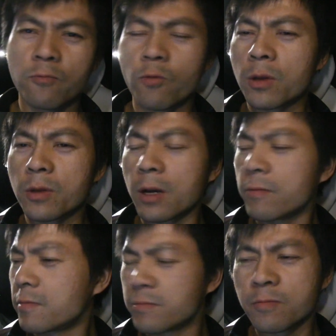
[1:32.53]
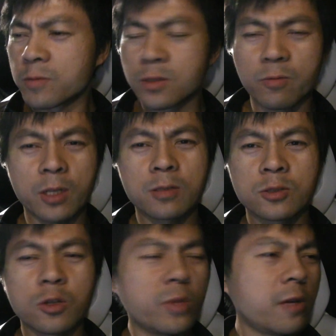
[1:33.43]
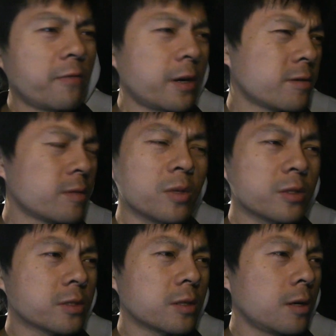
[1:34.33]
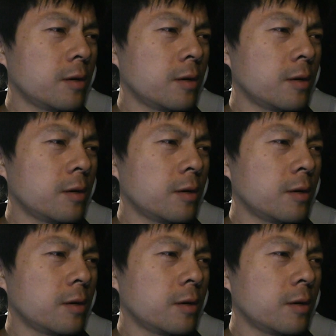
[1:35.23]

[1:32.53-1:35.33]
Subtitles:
there's like so many variables.